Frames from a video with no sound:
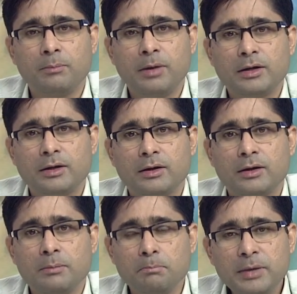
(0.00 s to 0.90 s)
But
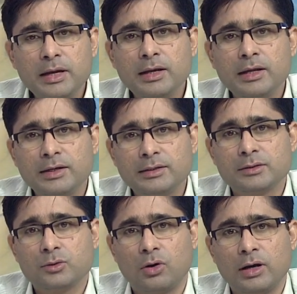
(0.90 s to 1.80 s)
mainly it
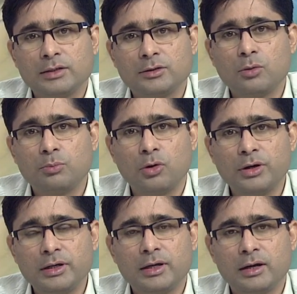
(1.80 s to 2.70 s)
is called as you know
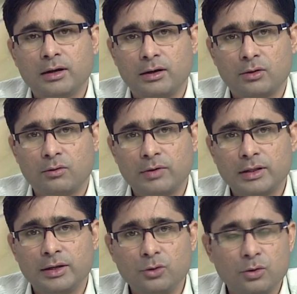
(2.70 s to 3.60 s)
political control
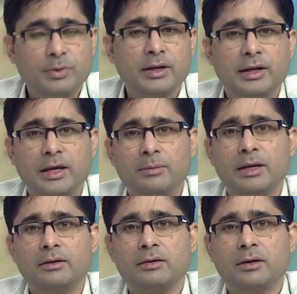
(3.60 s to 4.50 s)
when the European came
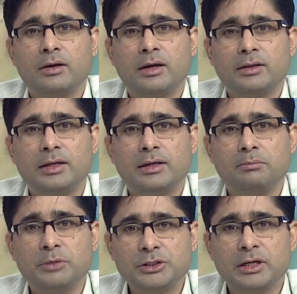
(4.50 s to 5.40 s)
and the
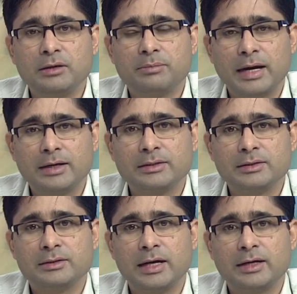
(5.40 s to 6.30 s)
missionary
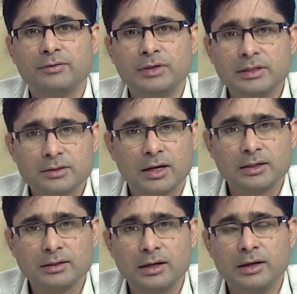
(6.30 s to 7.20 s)
practices activities
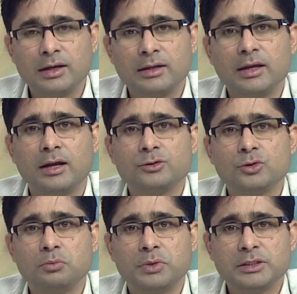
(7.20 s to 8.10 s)
started in India. They
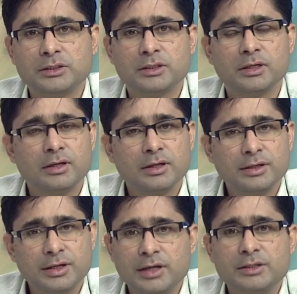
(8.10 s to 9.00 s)
also preached
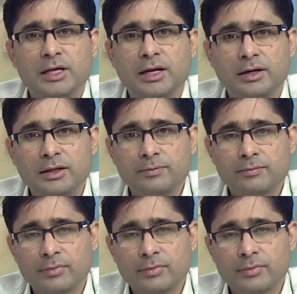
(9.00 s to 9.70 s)
Christianity,